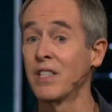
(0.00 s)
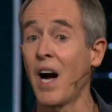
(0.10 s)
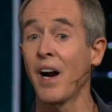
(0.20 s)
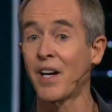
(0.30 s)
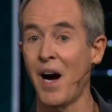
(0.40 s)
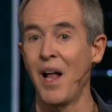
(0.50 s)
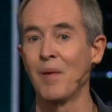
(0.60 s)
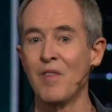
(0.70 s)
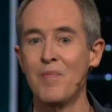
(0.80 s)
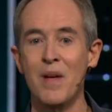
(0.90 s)
entire
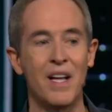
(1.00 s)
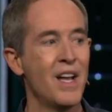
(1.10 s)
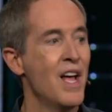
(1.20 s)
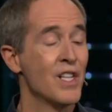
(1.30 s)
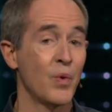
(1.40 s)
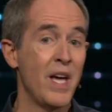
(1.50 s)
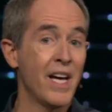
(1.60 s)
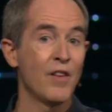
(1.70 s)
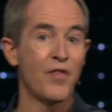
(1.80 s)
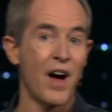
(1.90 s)
column of men so he
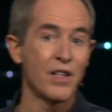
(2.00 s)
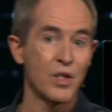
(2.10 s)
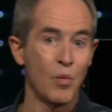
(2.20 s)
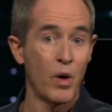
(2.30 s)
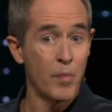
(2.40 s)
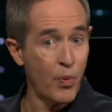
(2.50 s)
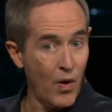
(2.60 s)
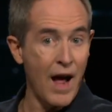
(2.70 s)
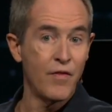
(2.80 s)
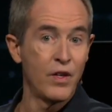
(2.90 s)
can find somewhere
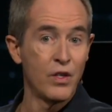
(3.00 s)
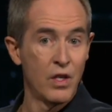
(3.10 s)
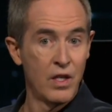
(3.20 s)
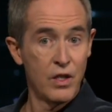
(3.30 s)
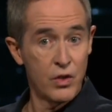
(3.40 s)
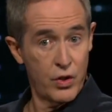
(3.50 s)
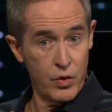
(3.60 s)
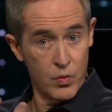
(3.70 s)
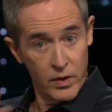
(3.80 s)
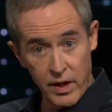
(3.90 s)
private
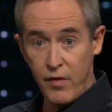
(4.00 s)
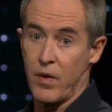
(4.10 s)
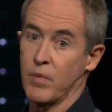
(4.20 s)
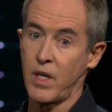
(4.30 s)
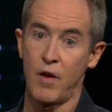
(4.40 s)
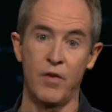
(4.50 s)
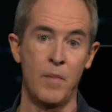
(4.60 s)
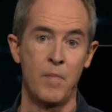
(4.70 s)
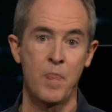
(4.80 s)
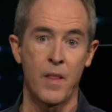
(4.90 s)
to relieve himself.
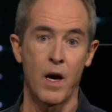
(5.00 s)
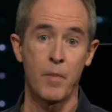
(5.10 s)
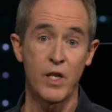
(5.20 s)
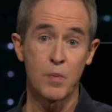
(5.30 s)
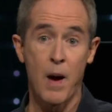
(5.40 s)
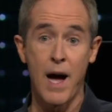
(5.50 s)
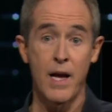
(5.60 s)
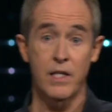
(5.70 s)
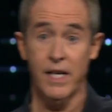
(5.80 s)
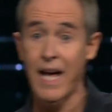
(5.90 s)
He
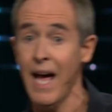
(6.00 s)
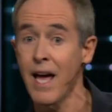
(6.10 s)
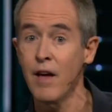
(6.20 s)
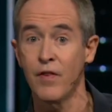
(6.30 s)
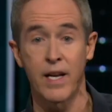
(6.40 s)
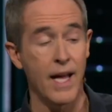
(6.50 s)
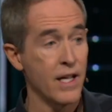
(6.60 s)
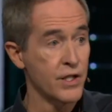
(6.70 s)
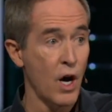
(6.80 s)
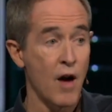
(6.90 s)
spies a cave and he
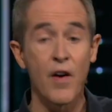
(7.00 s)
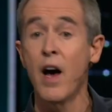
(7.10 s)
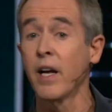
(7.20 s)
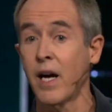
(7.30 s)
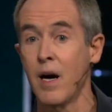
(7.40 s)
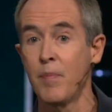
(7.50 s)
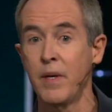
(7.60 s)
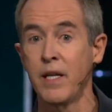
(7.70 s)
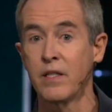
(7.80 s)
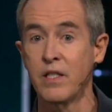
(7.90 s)
heads off
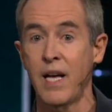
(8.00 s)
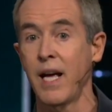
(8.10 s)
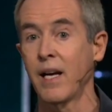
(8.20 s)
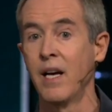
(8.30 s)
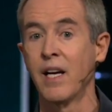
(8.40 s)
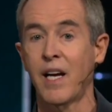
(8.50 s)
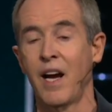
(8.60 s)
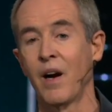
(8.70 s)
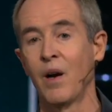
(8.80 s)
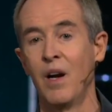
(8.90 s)
unaccompanied to take
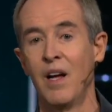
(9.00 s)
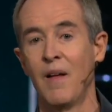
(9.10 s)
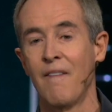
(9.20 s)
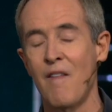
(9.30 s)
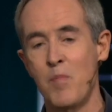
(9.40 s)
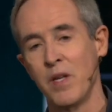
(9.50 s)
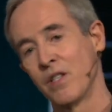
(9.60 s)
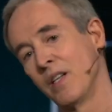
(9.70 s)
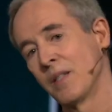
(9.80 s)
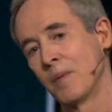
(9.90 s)
care of
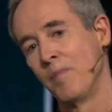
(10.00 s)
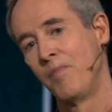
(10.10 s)
business.